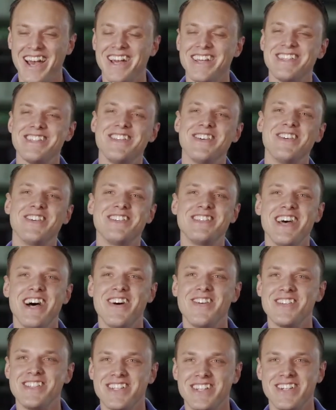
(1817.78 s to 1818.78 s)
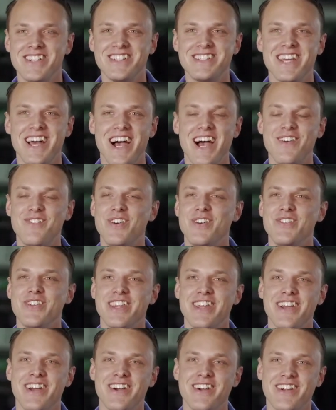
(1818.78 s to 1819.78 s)
so it's always a good time over
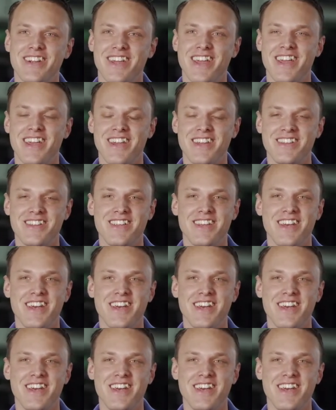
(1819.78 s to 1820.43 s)
there, and